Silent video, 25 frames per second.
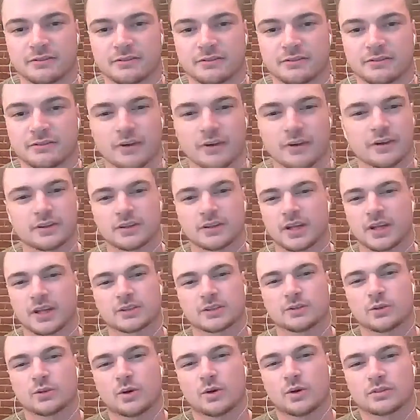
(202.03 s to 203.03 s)
very like
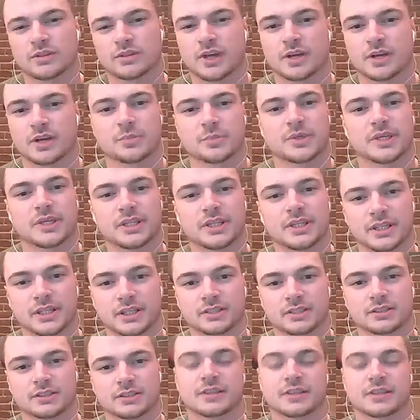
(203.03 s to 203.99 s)
not that appealing.